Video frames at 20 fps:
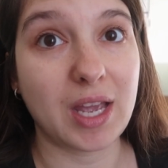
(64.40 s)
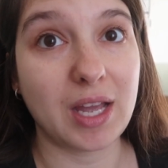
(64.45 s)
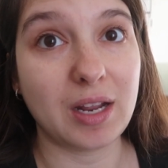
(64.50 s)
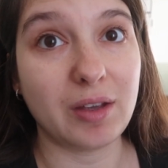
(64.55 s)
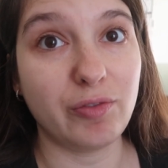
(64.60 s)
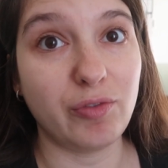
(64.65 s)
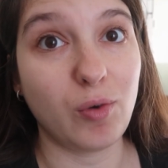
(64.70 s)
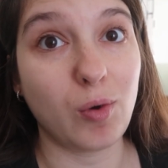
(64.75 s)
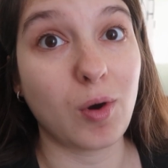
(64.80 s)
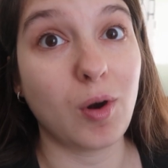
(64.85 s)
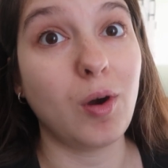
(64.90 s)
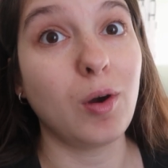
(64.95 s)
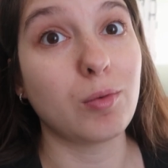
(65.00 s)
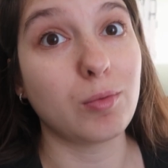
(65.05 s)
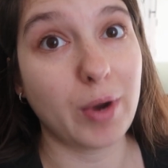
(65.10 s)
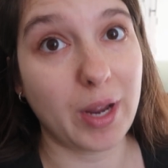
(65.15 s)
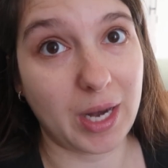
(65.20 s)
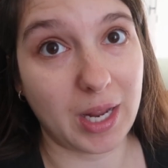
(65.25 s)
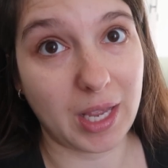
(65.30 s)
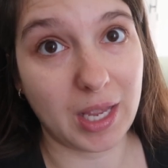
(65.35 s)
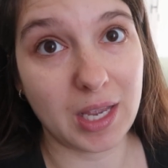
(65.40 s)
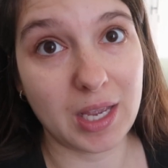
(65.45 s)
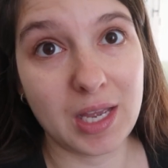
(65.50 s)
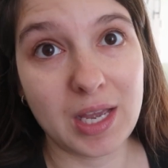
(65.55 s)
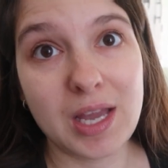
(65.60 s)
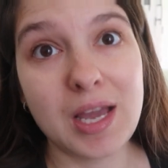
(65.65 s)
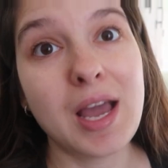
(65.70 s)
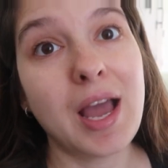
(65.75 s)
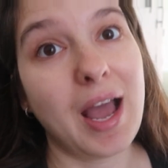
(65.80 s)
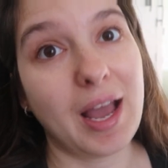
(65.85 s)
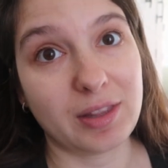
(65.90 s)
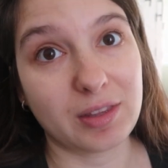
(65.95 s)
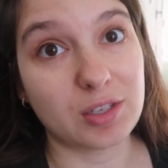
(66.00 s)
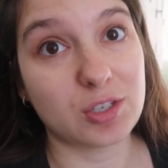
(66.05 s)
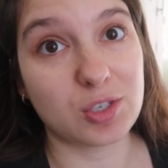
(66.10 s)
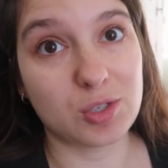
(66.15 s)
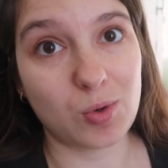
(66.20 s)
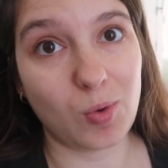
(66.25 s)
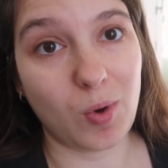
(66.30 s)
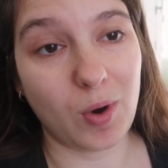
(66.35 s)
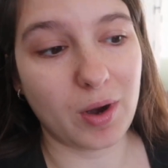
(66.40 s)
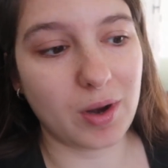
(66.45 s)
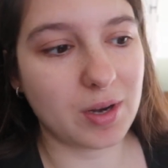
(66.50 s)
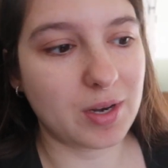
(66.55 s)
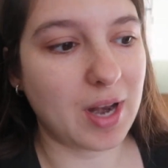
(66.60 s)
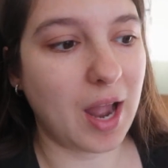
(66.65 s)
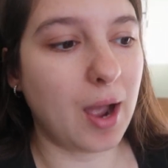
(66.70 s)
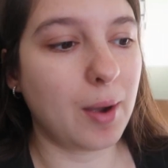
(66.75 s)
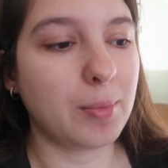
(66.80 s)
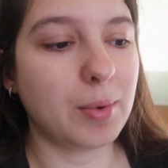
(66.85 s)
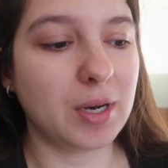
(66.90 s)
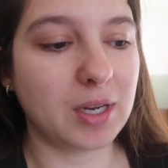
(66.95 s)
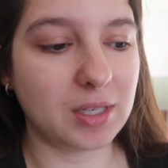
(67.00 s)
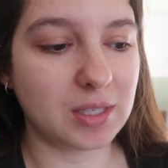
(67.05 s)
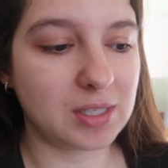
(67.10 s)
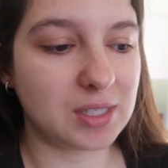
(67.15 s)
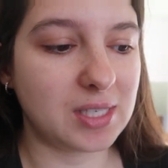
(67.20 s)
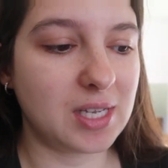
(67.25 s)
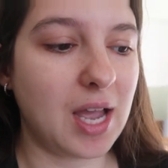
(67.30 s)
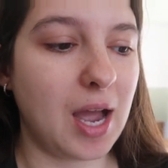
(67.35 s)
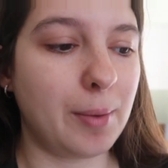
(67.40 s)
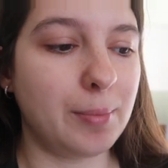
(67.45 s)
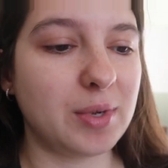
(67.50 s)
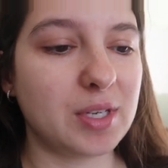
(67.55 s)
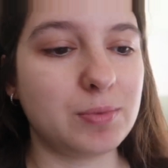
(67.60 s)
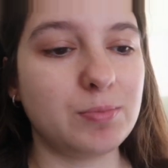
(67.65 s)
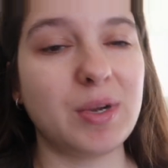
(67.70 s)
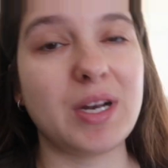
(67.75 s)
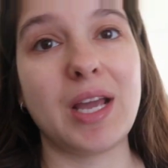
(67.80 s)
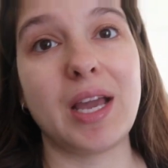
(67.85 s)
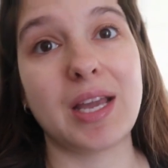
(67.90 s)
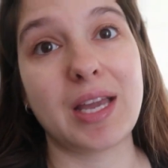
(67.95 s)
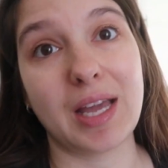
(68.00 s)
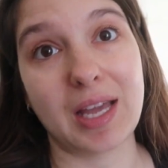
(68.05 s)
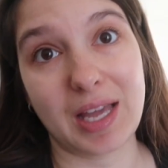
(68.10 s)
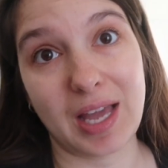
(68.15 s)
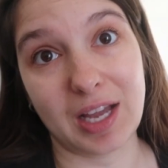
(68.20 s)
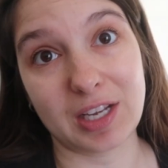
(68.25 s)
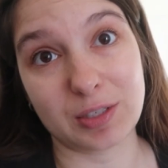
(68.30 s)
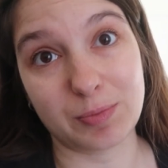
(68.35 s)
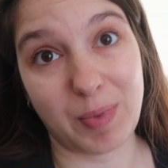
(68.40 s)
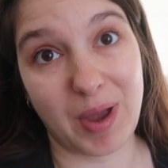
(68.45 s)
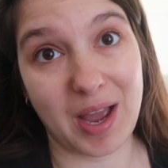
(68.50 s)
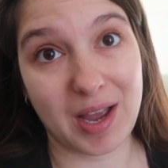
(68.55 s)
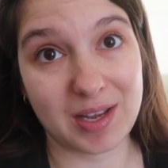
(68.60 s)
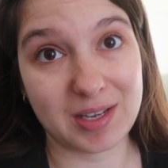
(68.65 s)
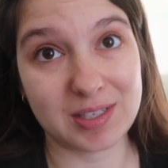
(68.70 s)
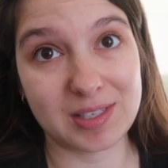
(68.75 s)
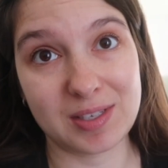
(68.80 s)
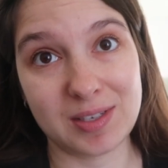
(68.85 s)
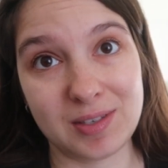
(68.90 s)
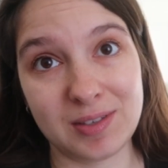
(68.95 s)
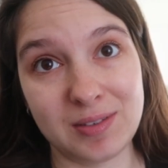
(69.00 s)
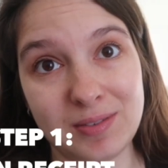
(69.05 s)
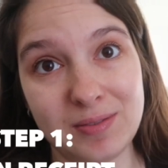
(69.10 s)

eighty-four already at the store. Now I'm gonna see how much money I get cash backs.